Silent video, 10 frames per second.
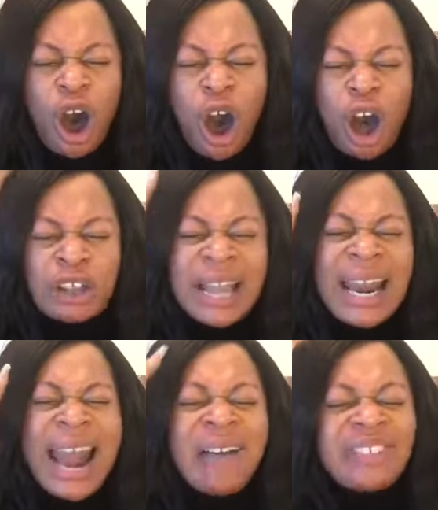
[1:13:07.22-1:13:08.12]
on the
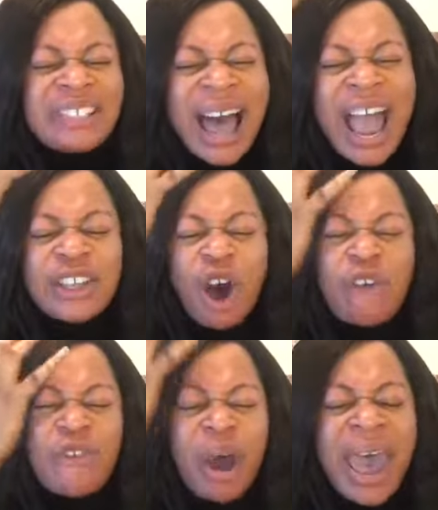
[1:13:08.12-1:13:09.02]
left side
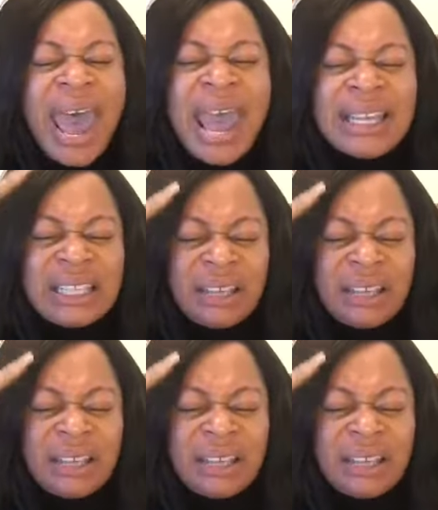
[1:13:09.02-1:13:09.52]
of your head